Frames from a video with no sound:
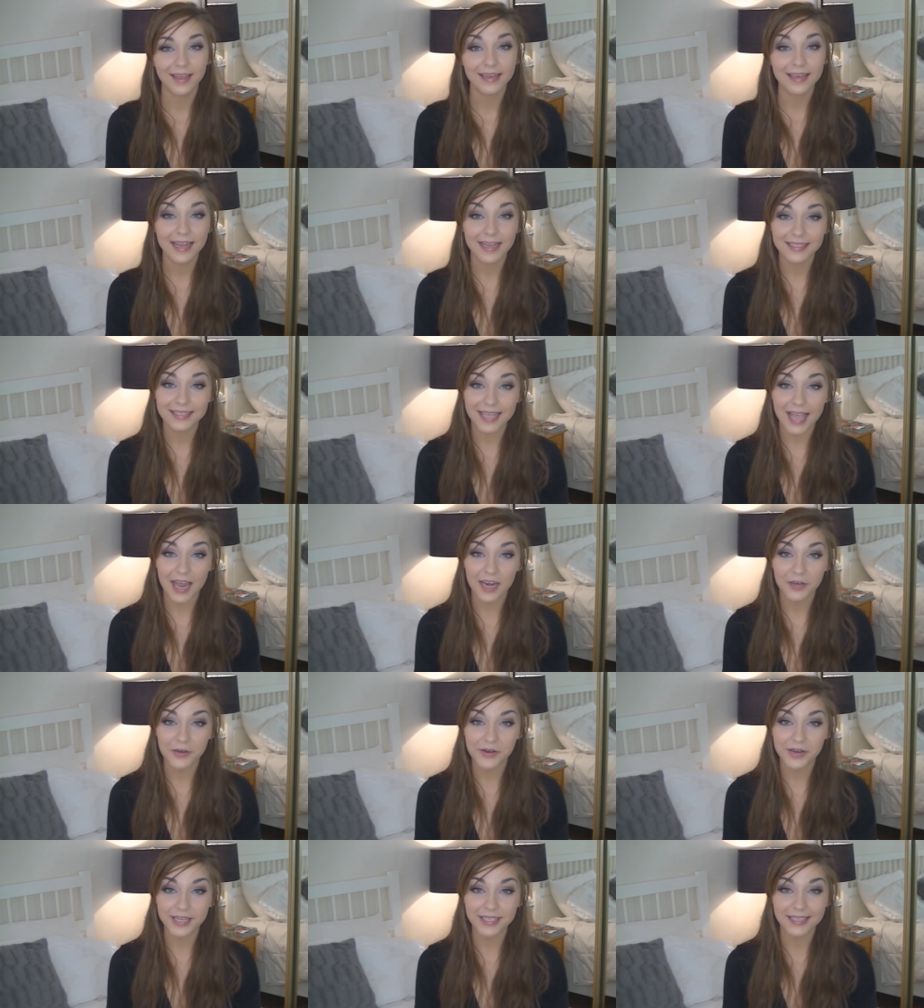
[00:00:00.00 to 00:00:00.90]
Next
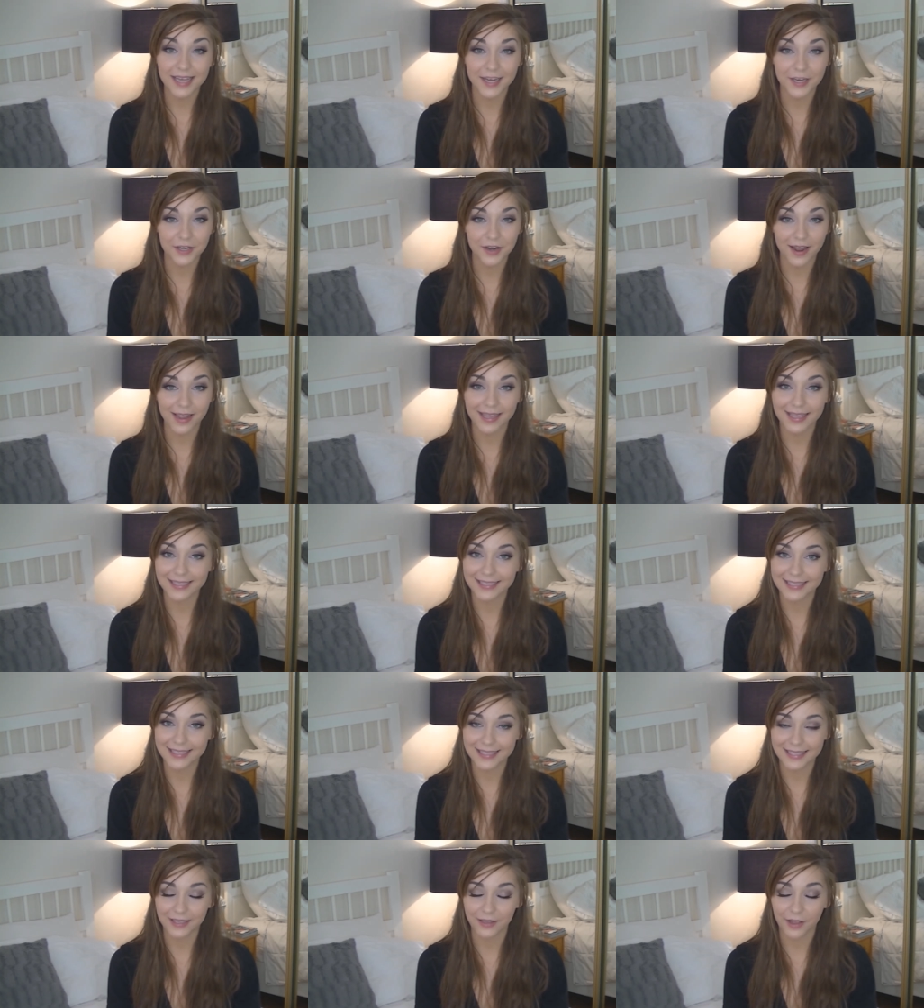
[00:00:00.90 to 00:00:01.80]
category is under eye
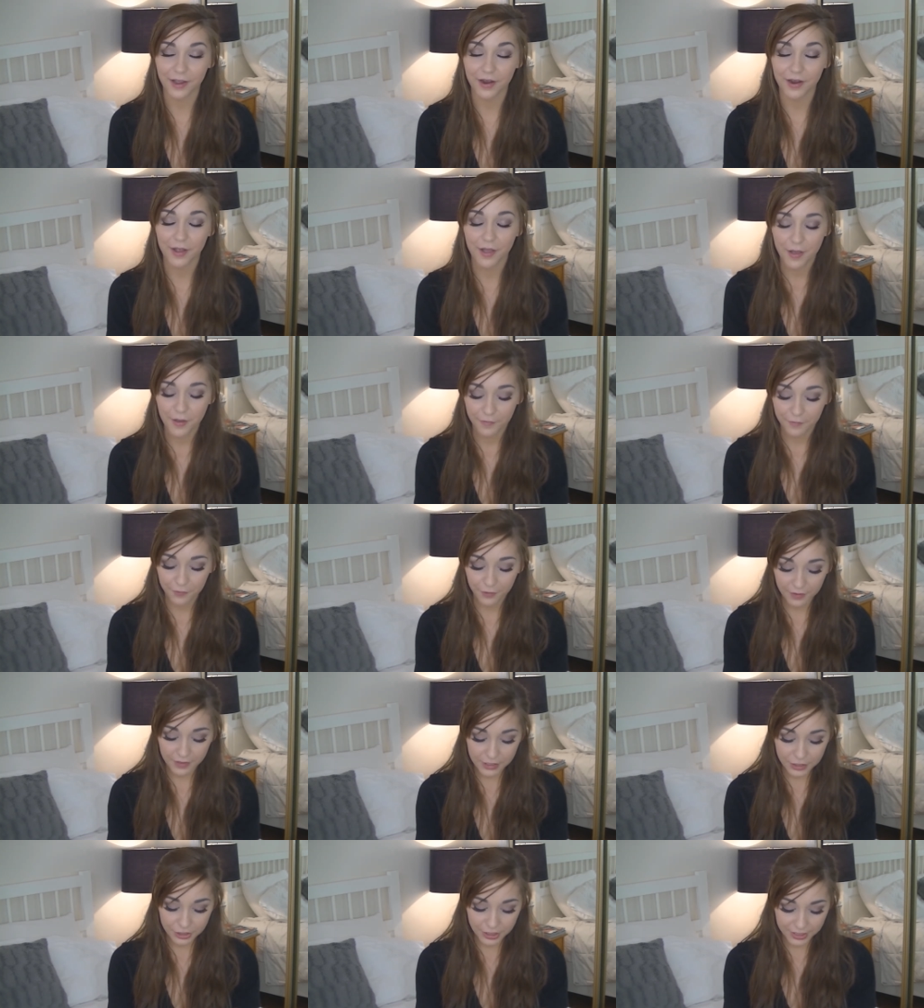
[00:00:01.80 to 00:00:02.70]
concealer. For
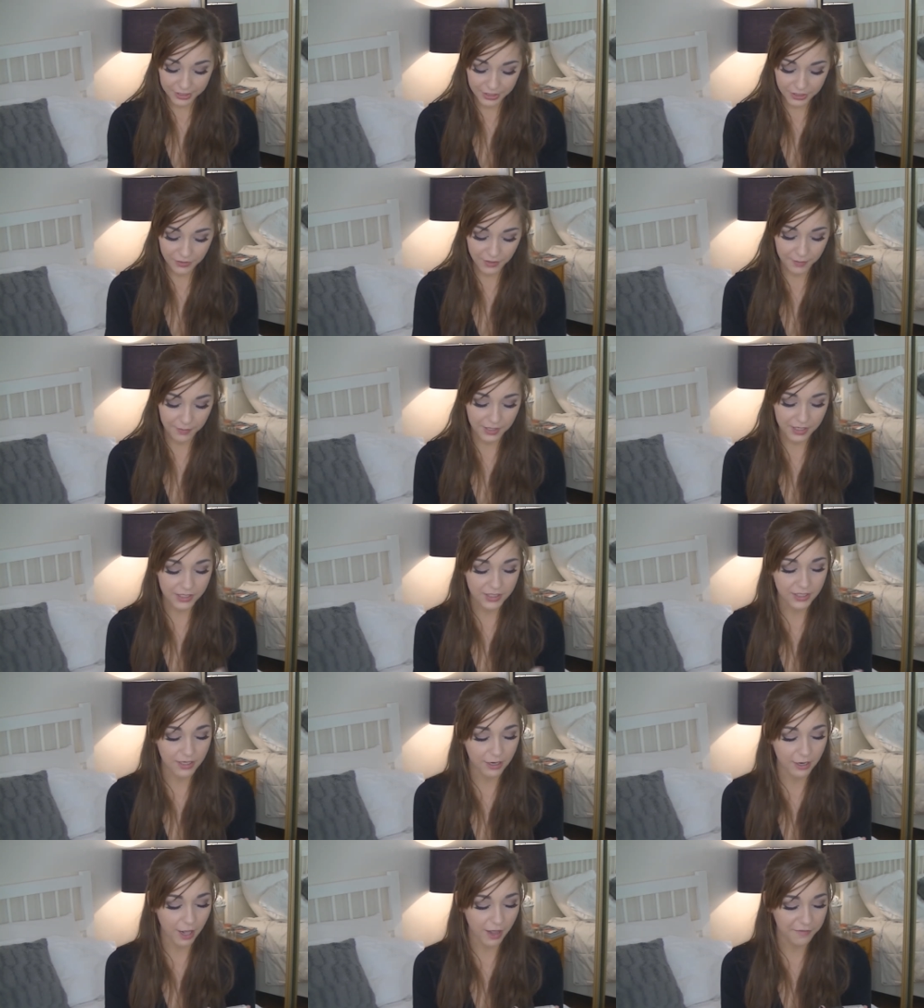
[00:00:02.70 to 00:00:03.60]
the drugstore, I'm going to
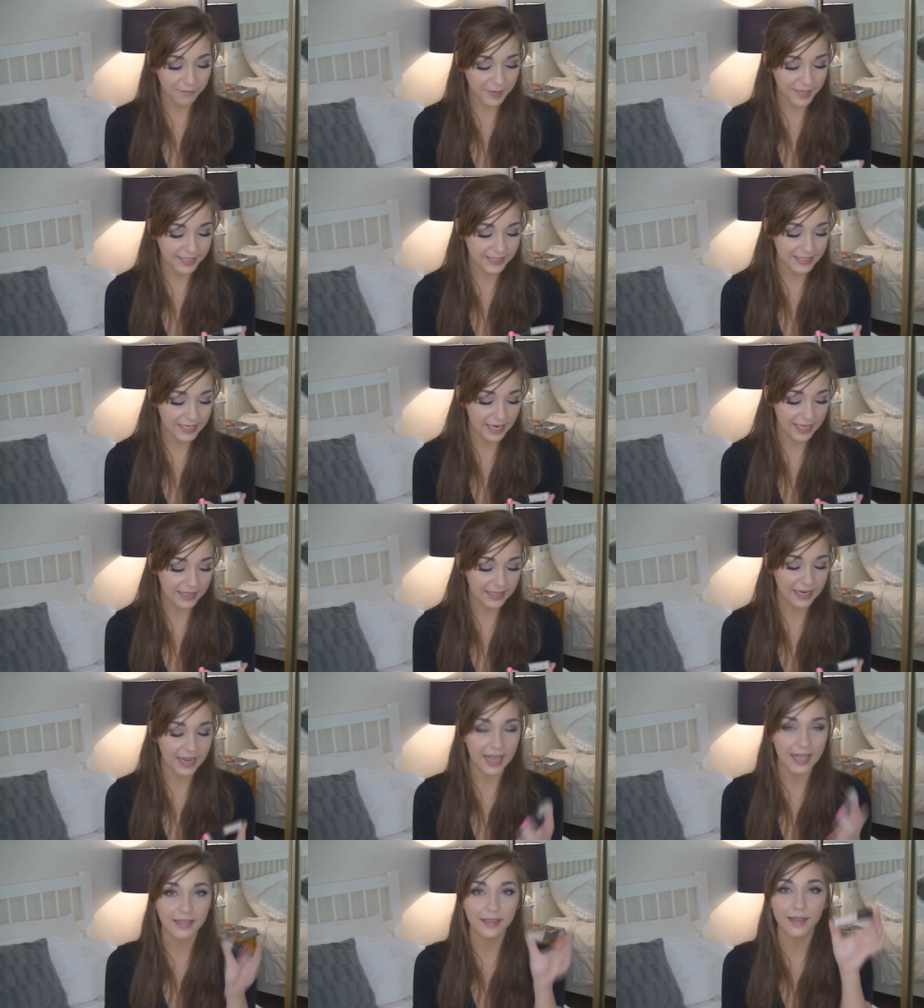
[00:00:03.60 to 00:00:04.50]
start off by saying
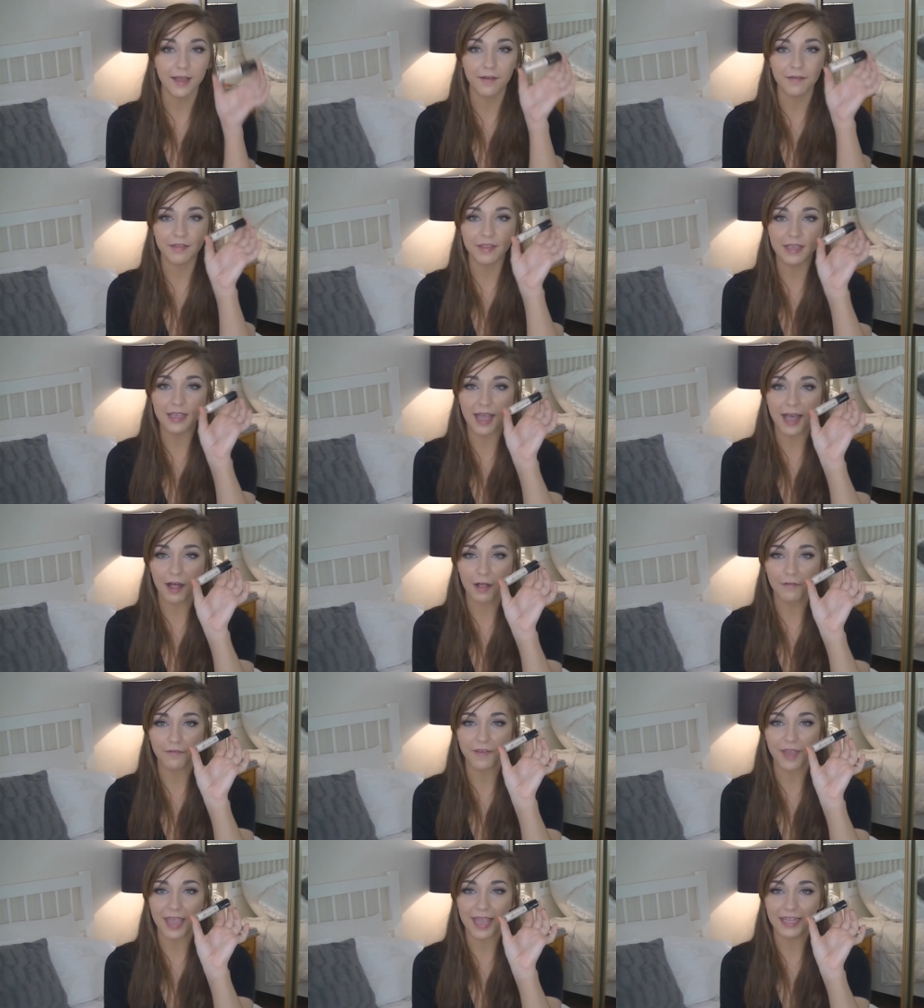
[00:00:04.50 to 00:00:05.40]
that I love the
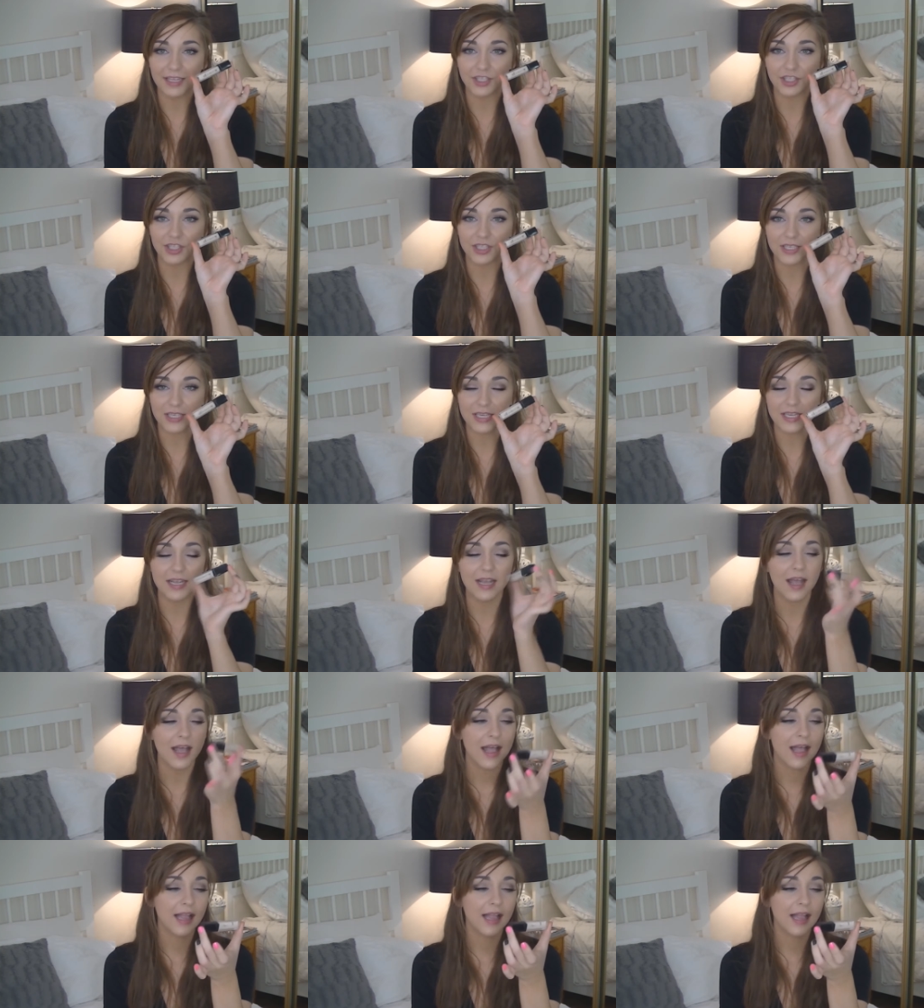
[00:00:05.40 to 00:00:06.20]
e.l.f. HD